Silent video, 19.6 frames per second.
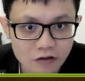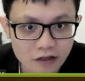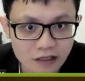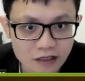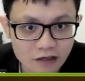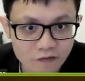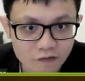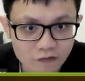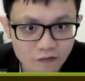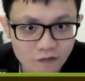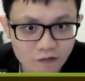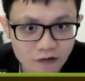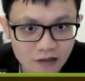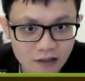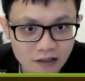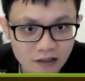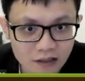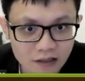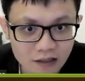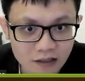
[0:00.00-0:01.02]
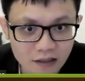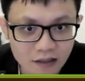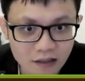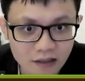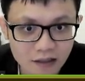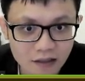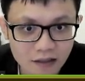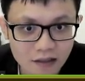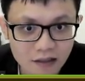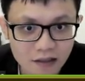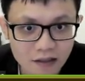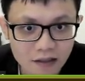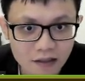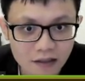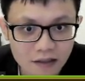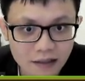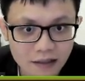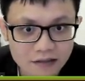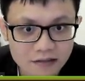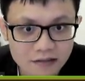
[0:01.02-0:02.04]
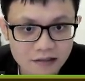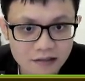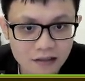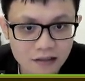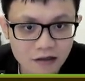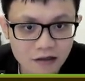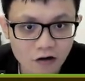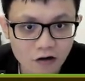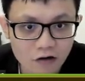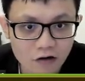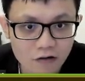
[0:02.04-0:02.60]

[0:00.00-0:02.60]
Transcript: if here there's a